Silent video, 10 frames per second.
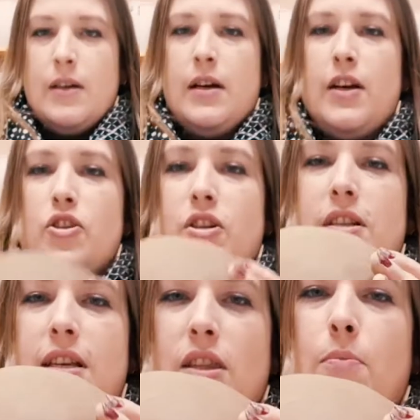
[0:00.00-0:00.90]
As you can
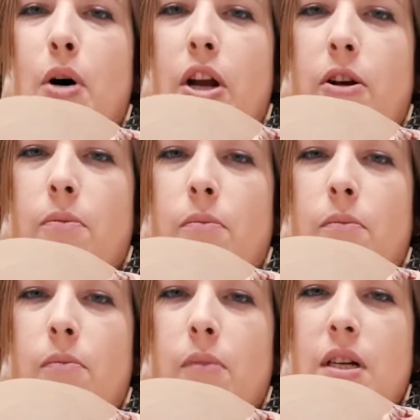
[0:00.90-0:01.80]
see at the bottom,
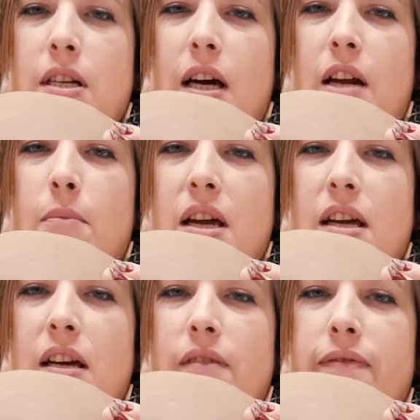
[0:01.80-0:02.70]
it's kind of
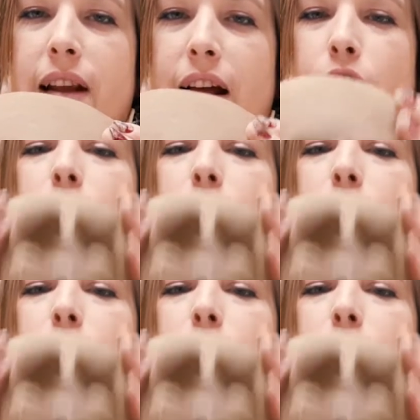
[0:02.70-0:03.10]
making it flatter.